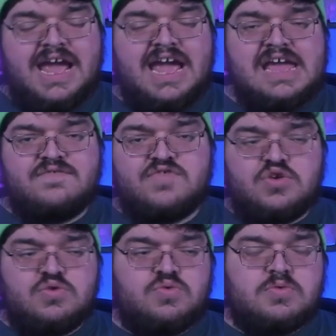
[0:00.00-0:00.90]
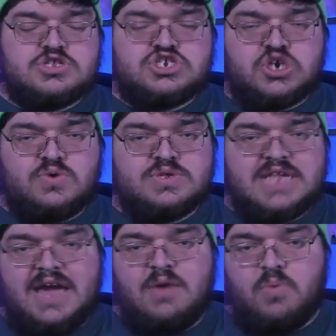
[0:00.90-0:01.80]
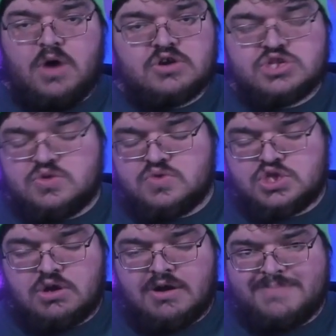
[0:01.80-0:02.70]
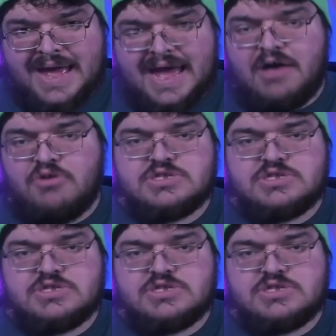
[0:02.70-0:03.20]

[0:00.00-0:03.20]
if you chose a 1 or 2 star pal